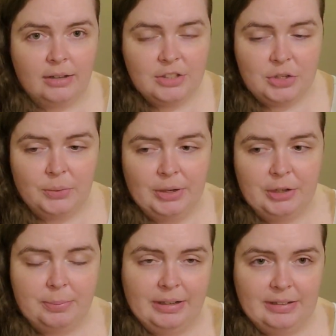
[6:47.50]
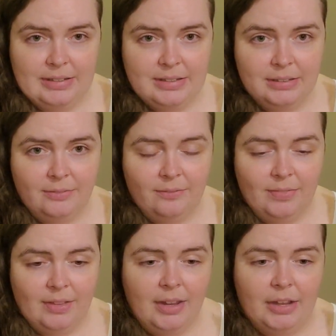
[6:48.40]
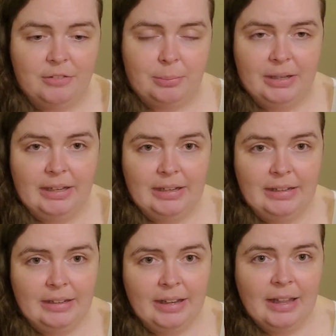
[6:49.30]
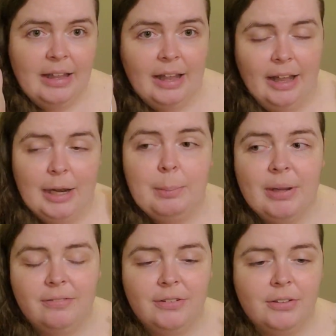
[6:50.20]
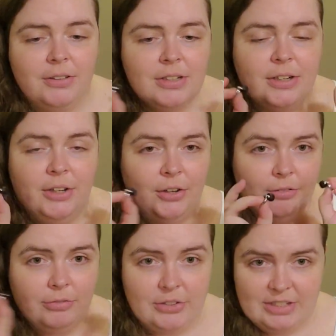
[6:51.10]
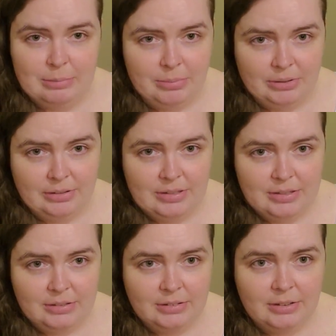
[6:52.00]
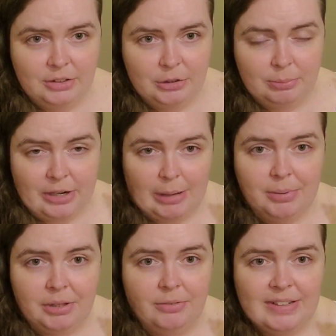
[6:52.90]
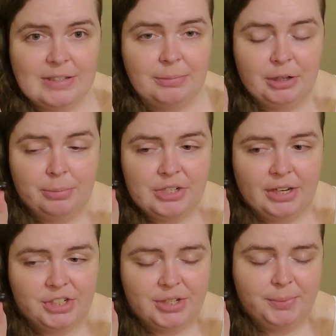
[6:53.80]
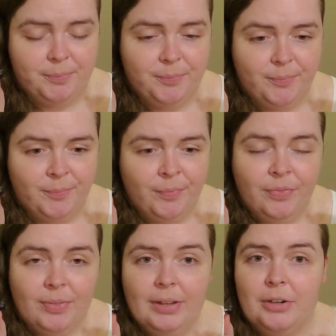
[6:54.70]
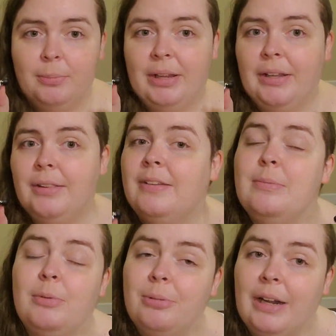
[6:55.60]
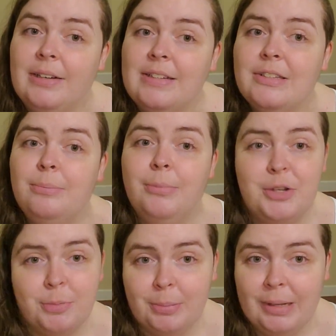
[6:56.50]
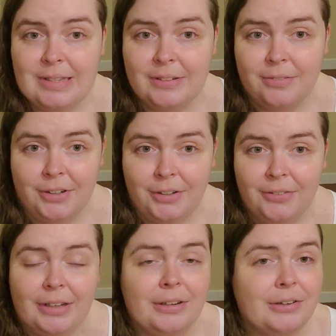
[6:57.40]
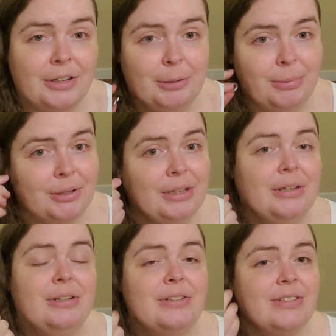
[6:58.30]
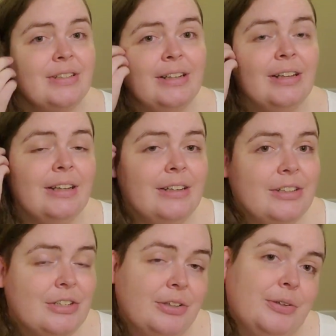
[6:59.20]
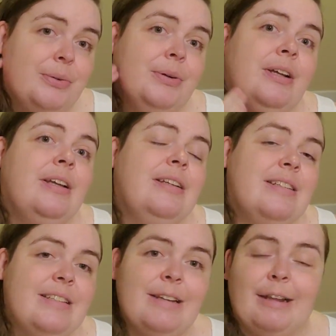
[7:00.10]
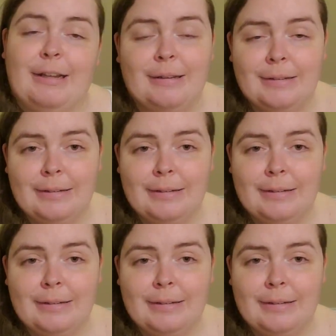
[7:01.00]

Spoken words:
so earplugs. If you're playing unmuffled full cymbals, you'll probably want some ear protection. It'll make the cymbal practice much more pleasant for you, and it'll help your ears to stay